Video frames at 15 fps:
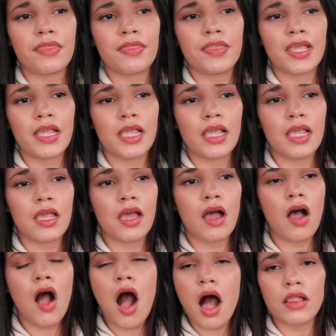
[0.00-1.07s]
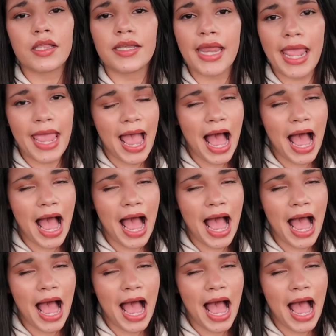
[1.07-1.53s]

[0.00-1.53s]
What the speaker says: the holiday